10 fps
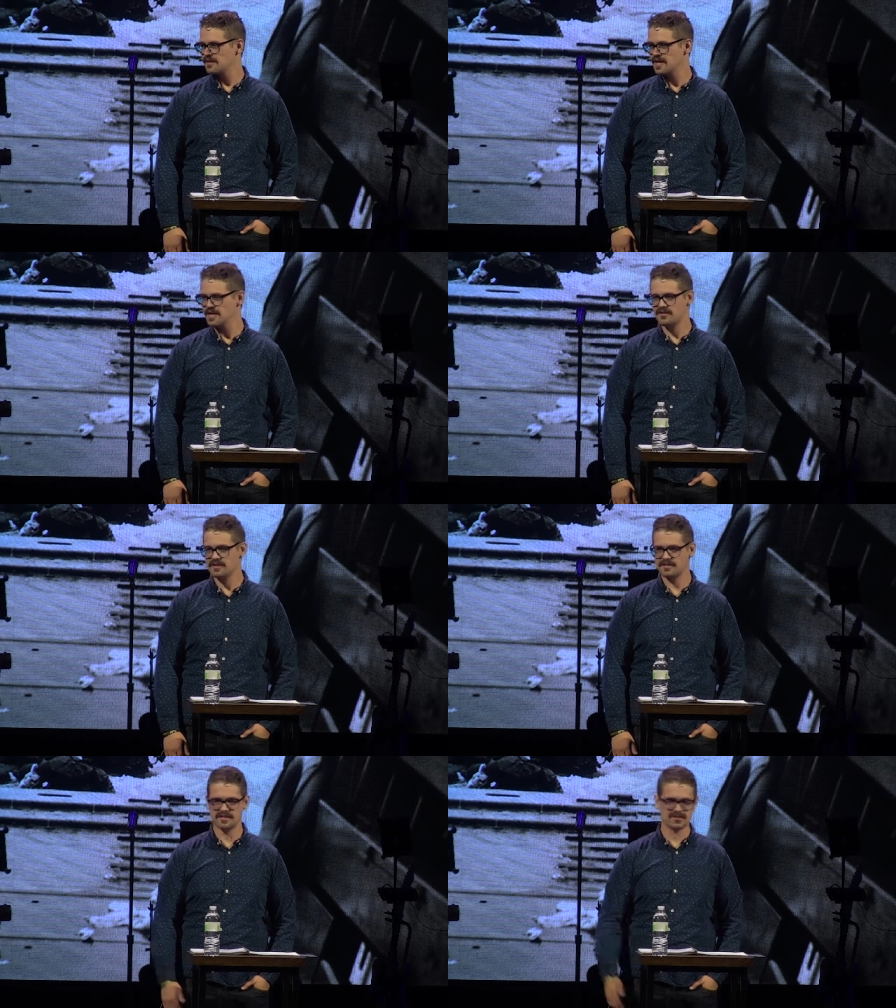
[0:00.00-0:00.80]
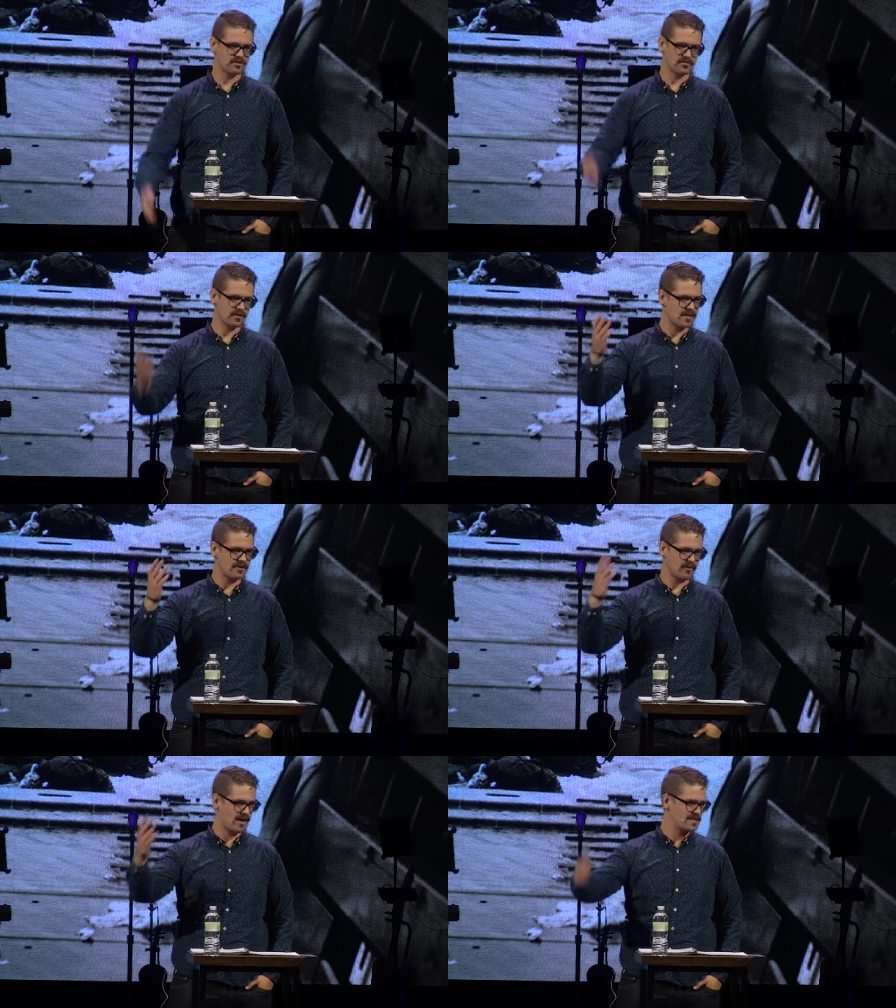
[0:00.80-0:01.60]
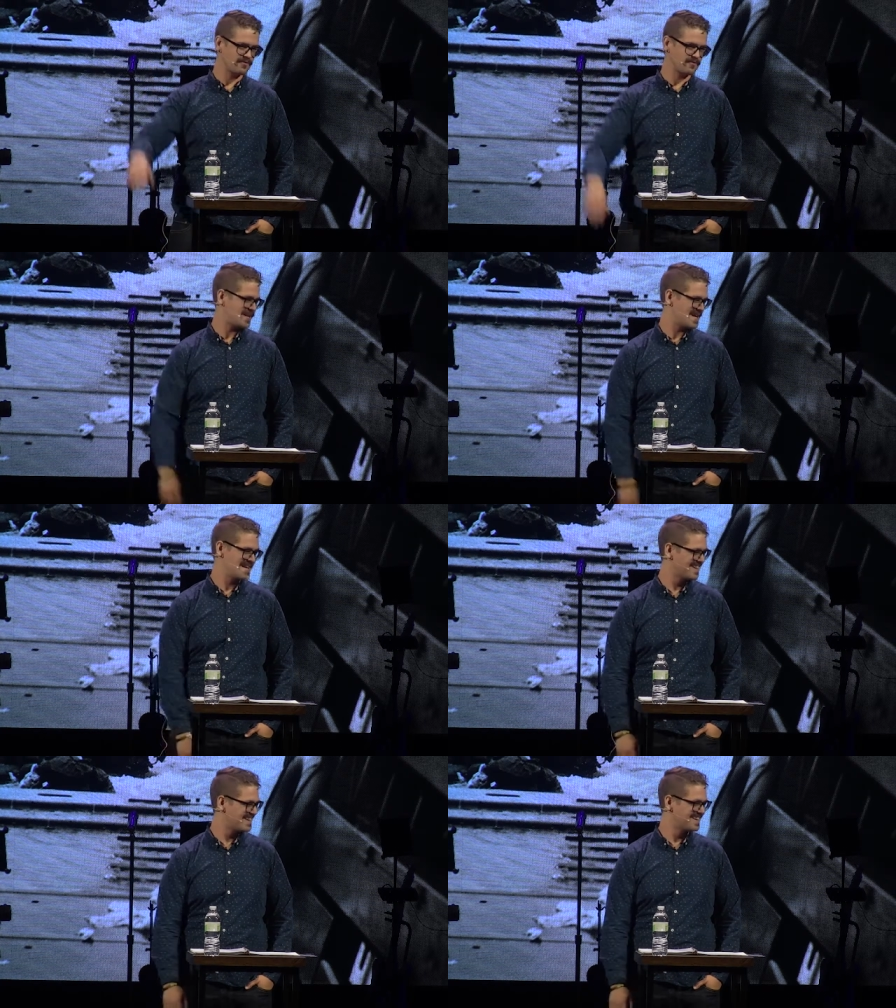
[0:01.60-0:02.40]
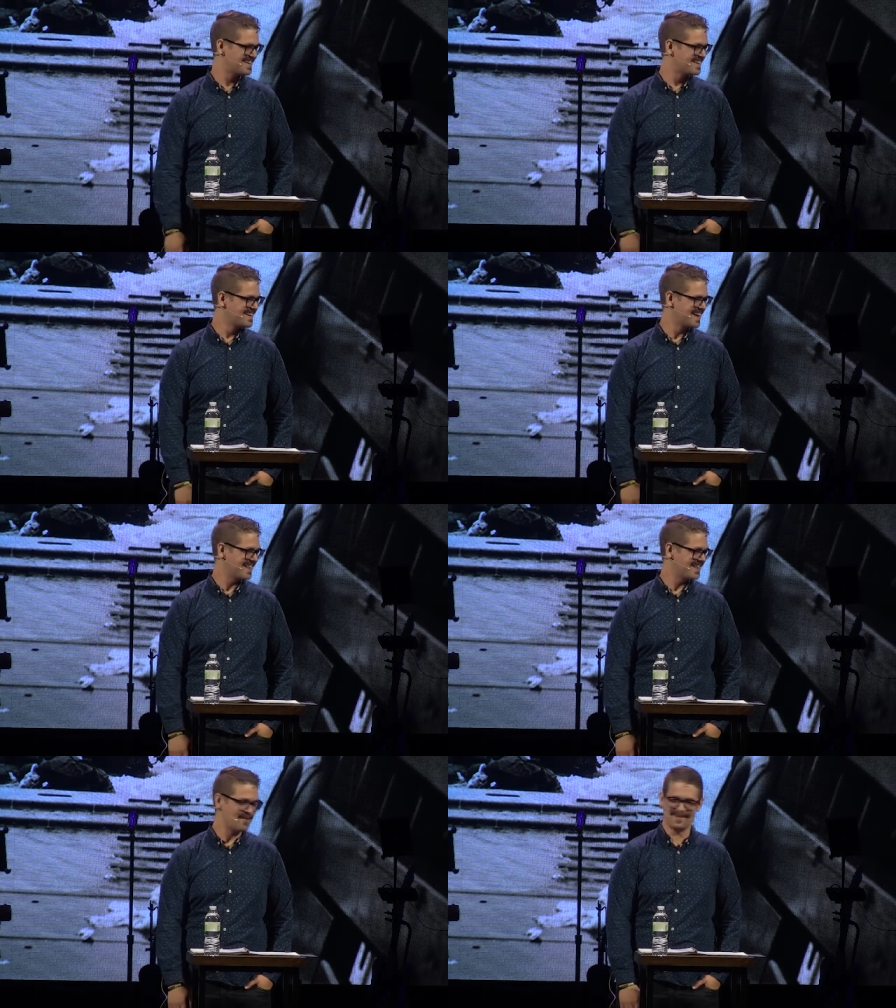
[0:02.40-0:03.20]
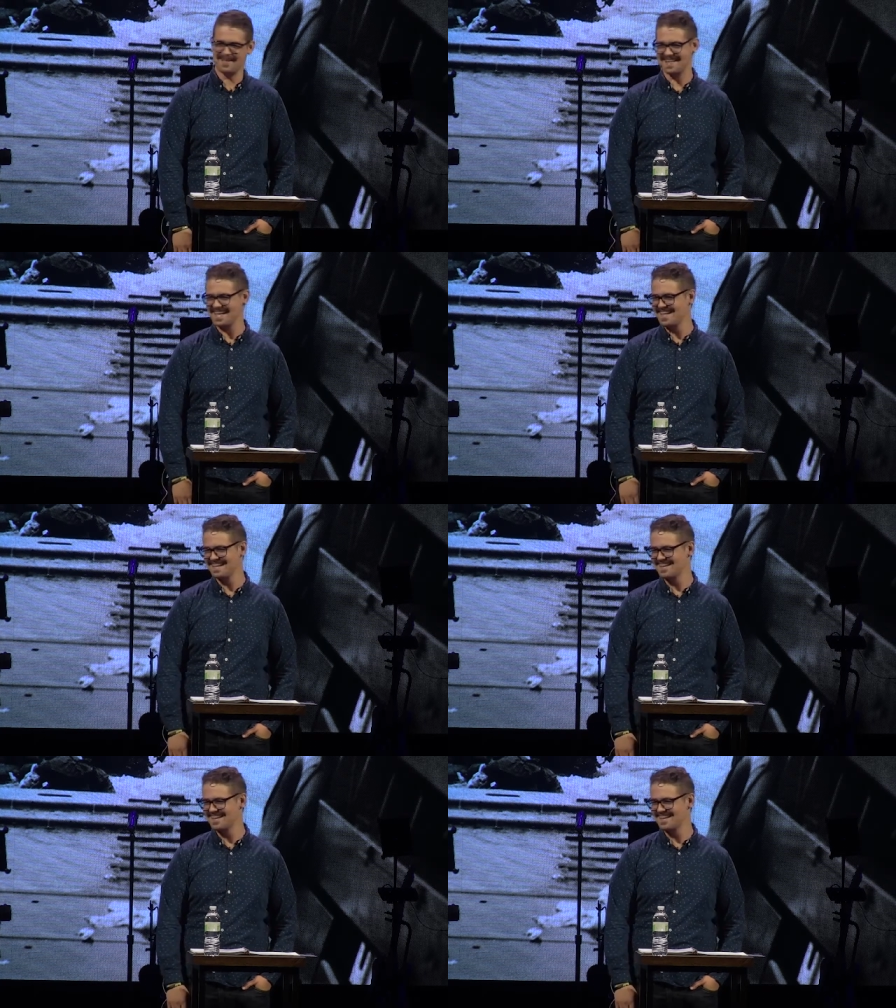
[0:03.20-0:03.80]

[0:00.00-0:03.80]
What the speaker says: And you can disagree gracefully and lovingly.